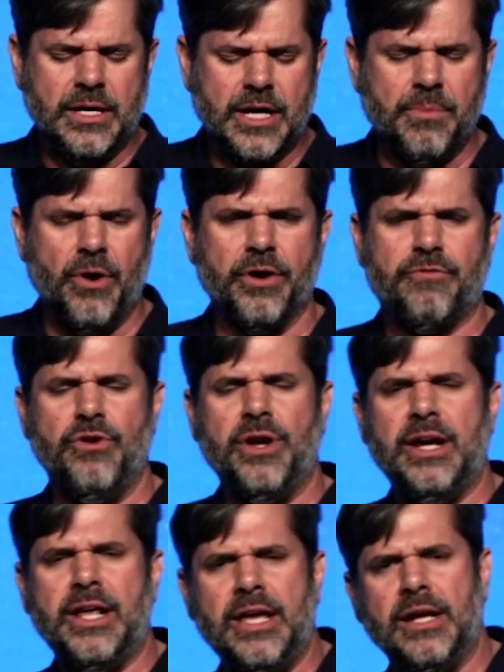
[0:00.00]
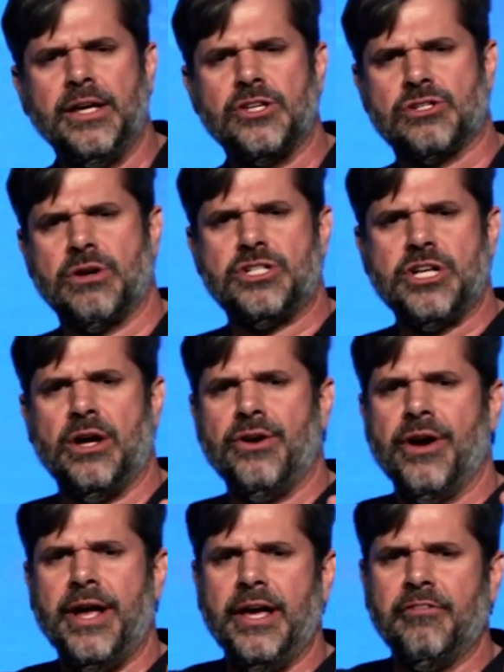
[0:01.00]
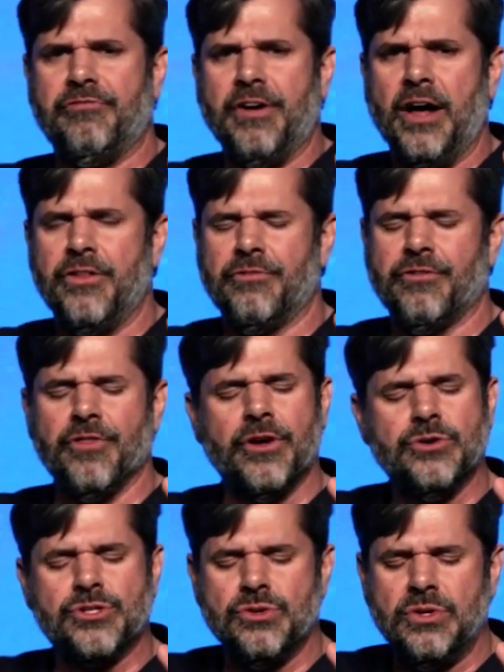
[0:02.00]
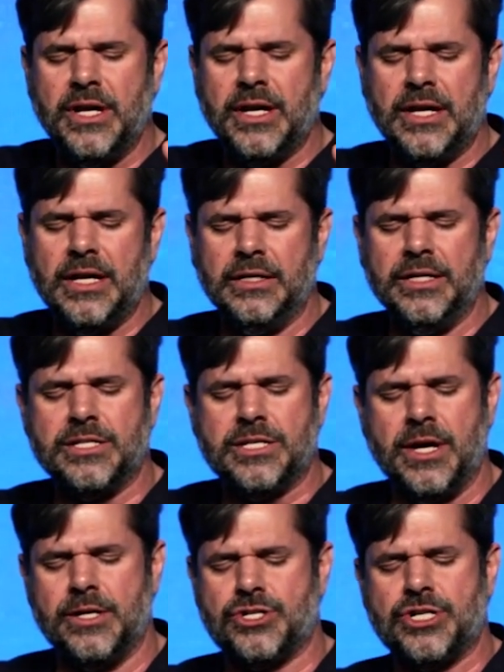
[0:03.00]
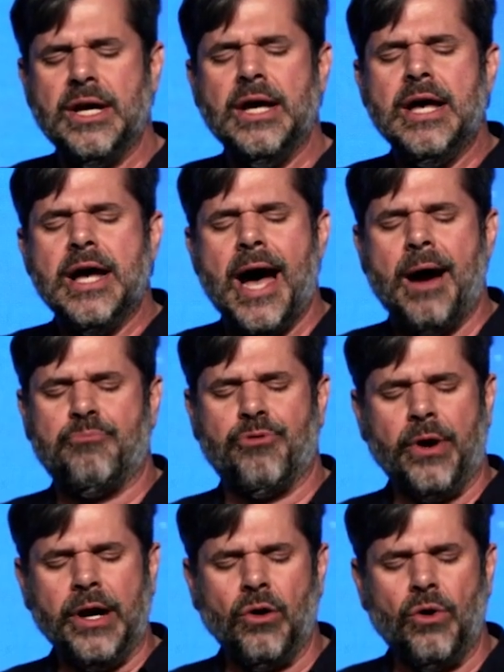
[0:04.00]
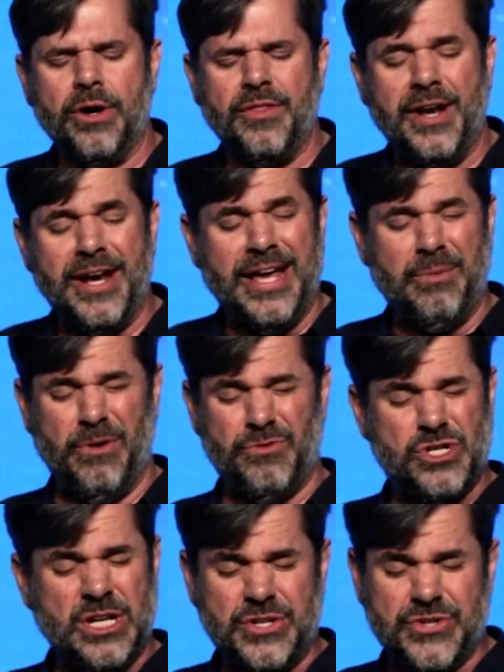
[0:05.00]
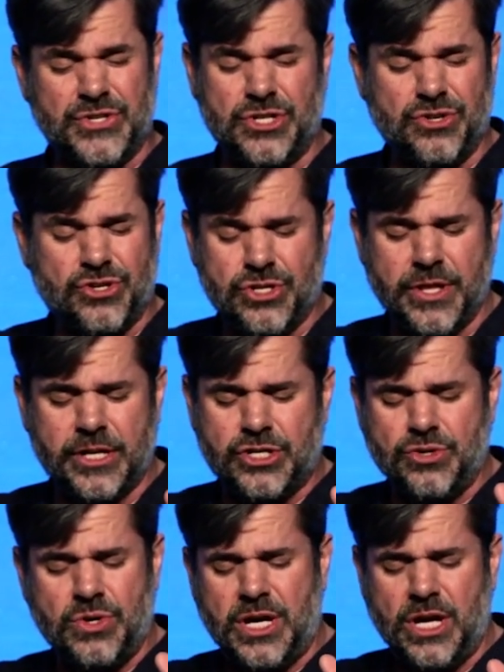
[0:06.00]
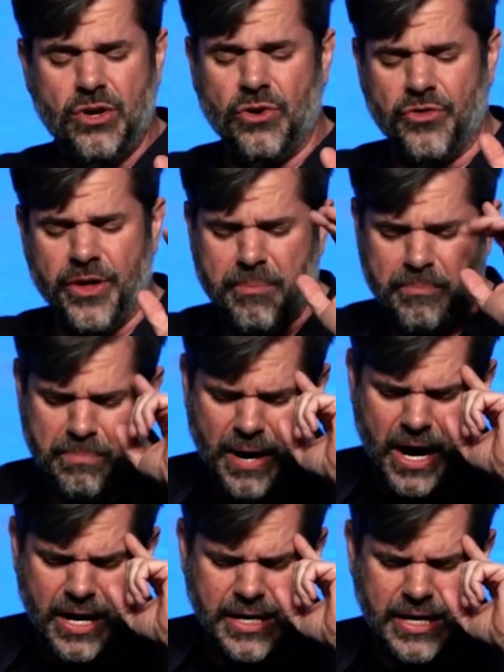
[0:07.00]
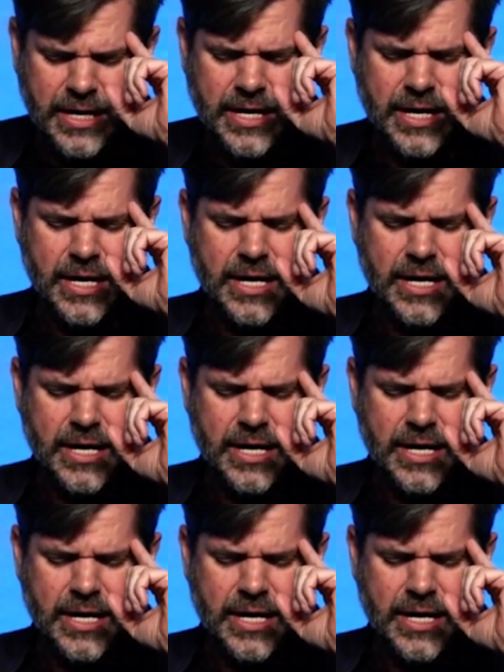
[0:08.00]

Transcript: Come on, if you need healing, stretch out your hand, Father, for those who need a healing touch. I pray, Lord, in the name of Jesus, that you heal them body